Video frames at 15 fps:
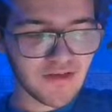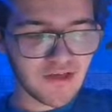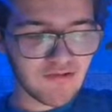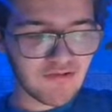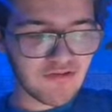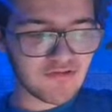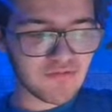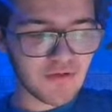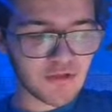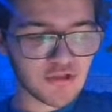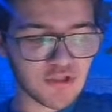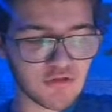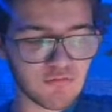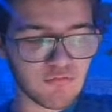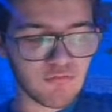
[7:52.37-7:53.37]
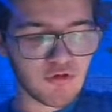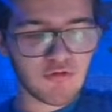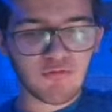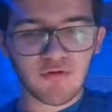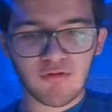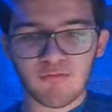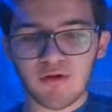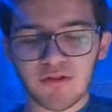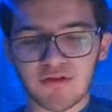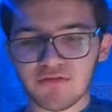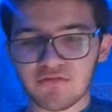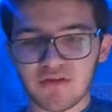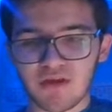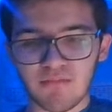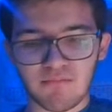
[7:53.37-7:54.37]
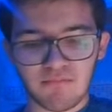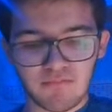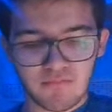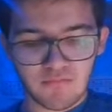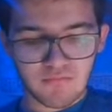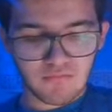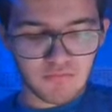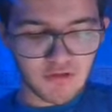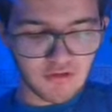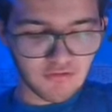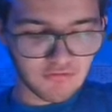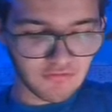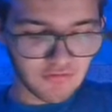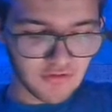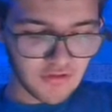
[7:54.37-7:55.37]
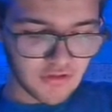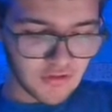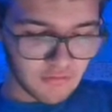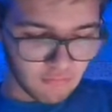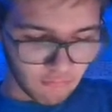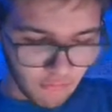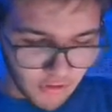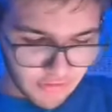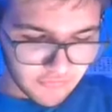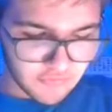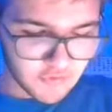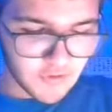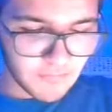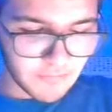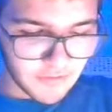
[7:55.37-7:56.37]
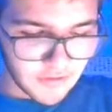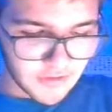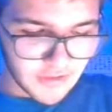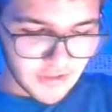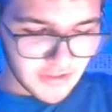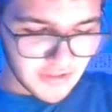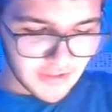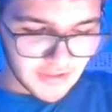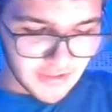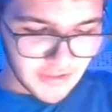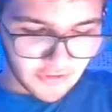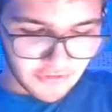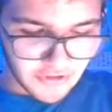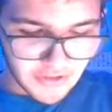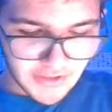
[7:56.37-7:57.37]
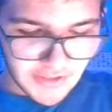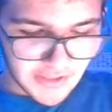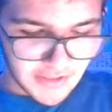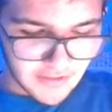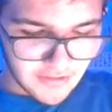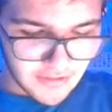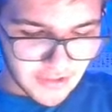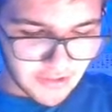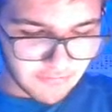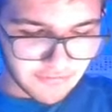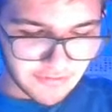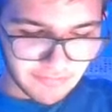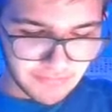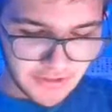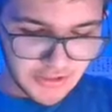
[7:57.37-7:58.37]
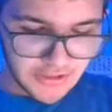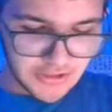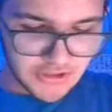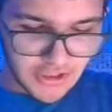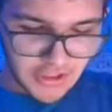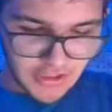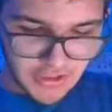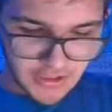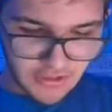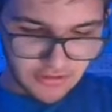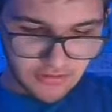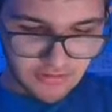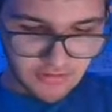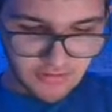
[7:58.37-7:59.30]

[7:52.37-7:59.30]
If he was pitching, we would have won this game, because Ross Stripling, he killed our lead. He was completely shaky.